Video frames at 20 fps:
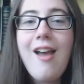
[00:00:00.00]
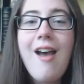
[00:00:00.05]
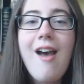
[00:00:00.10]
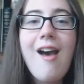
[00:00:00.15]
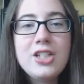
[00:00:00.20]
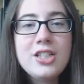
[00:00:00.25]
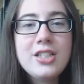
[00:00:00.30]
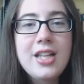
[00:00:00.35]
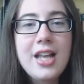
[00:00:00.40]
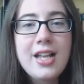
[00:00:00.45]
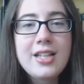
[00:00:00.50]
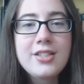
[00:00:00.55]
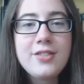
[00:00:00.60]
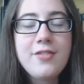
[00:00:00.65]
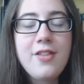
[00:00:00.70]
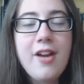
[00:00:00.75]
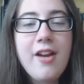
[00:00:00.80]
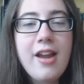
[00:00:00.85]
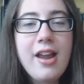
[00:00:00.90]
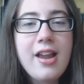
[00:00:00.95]
He just
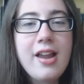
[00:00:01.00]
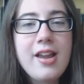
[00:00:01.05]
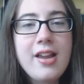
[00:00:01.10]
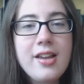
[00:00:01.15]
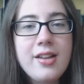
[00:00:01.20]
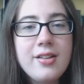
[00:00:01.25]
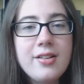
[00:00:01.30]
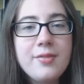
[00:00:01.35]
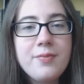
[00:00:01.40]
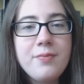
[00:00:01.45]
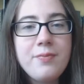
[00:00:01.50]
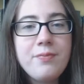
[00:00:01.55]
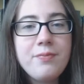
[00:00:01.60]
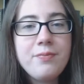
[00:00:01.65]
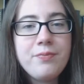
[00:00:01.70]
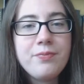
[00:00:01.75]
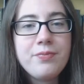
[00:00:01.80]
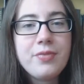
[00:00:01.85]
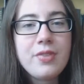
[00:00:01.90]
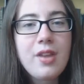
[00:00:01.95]
has a very
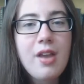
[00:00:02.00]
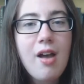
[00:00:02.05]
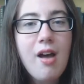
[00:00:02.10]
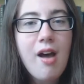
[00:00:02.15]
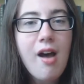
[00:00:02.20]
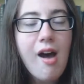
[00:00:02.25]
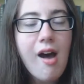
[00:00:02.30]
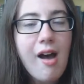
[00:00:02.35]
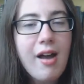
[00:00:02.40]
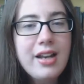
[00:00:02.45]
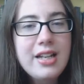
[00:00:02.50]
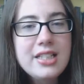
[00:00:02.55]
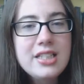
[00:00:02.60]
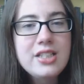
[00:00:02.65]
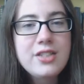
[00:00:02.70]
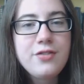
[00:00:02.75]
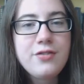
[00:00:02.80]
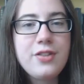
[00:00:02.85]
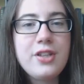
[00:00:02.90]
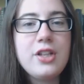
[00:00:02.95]

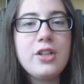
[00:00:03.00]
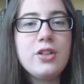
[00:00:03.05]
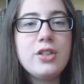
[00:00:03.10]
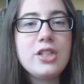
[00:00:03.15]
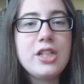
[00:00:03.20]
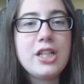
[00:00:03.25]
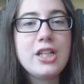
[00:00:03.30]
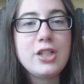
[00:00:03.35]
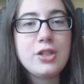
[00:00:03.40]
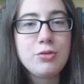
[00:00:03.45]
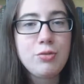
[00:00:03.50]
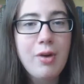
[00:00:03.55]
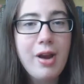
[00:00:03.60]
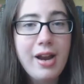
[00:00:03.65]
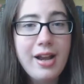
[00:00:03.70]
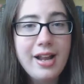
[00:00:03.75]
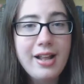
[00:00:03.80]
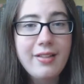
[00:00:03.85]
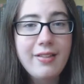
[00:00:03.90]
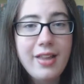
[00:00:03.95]
honest feel to his
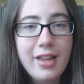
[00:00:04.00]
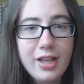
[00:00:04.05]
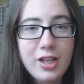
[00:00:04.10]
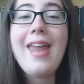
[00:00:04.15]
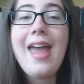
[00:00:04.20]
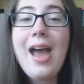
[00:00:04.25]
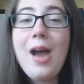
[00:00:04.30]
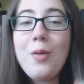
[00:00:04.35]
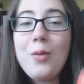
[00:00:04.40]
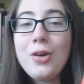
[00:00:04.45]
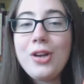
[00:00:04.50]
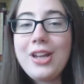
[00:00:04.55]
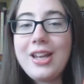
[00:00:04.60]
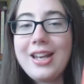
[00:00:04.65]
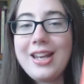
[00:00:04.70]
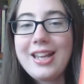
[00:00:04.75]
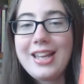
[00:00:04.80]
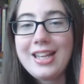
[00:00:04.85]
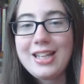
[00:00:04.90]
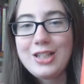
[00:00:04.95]
writing. Now
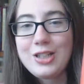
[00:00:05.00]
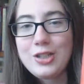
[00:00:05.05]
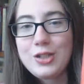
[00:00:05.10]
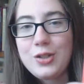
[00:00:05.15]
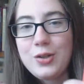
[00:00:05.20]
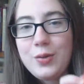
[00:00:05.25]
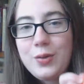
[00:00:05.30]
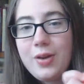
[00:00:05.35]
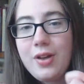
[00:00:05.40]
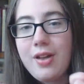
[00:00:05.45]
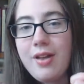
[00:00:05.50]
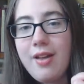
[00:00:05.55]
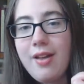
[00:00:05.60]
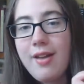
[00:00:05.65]
we're getting into